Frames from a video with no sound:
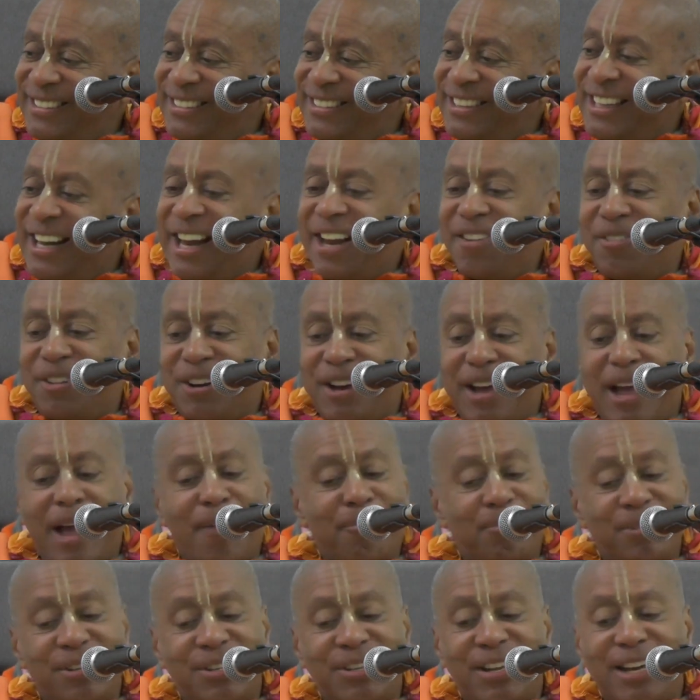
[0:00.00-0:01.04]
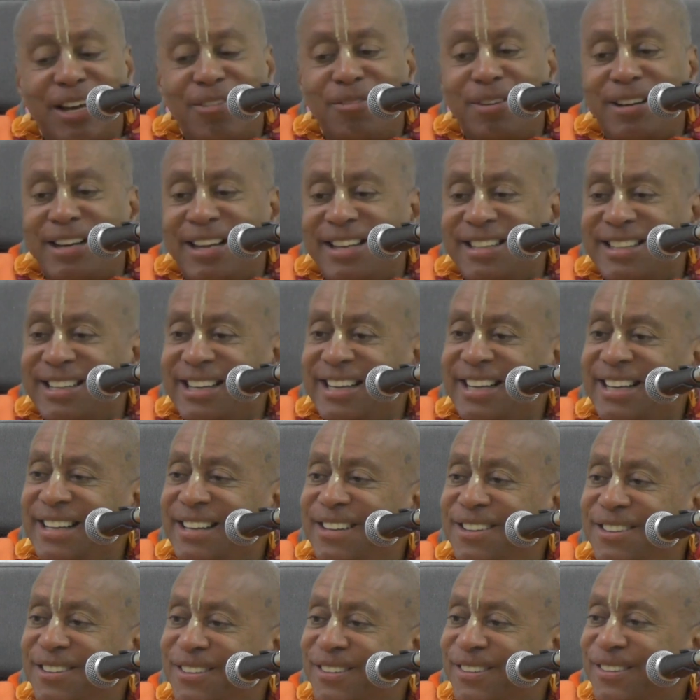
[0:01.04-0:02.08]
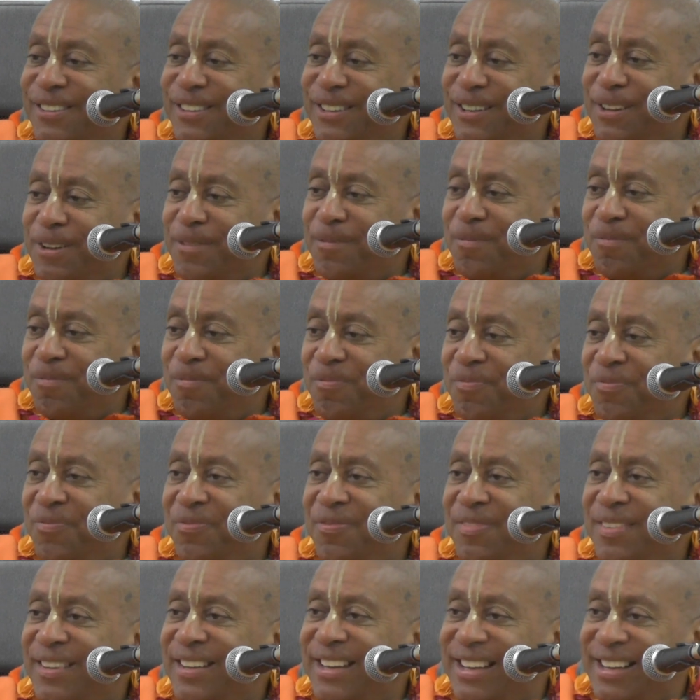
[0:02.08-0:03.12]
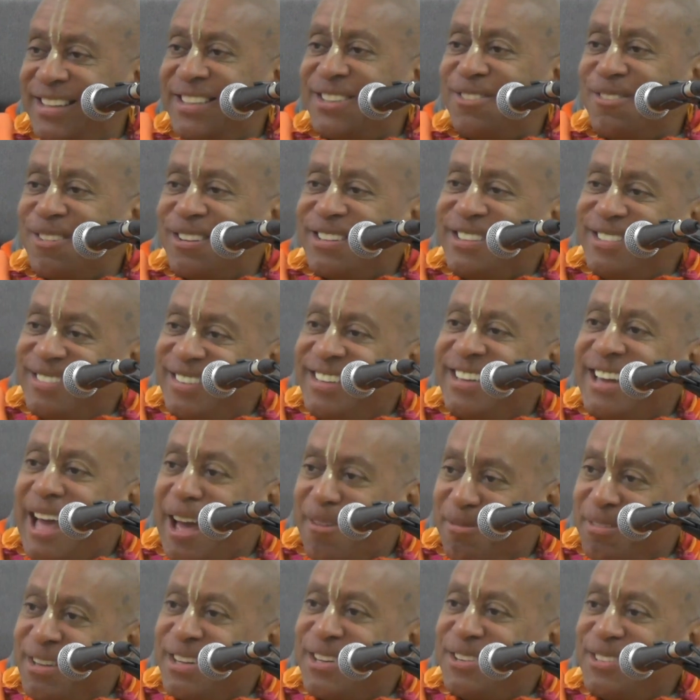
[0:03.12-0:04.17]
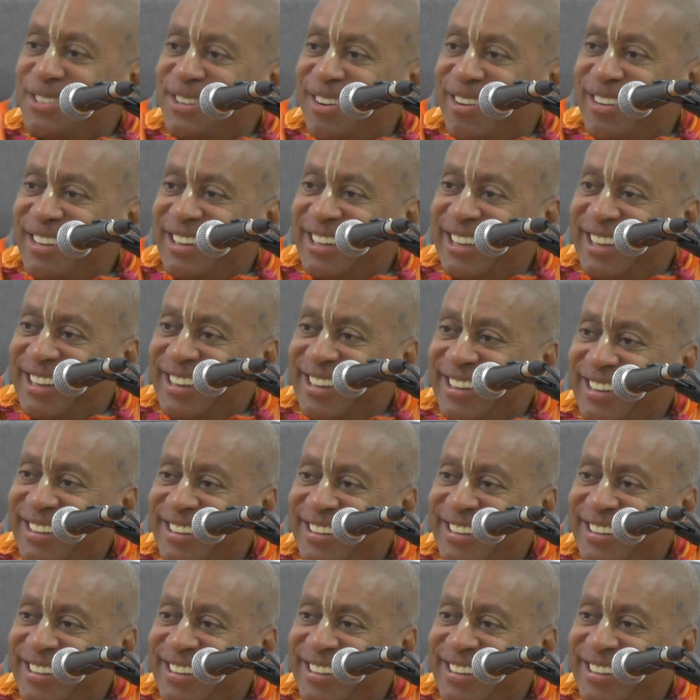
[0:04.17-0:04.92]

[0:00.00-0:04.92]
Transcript: That ever happened to anyone as a kid? Or, yes, you happened to you, Targana?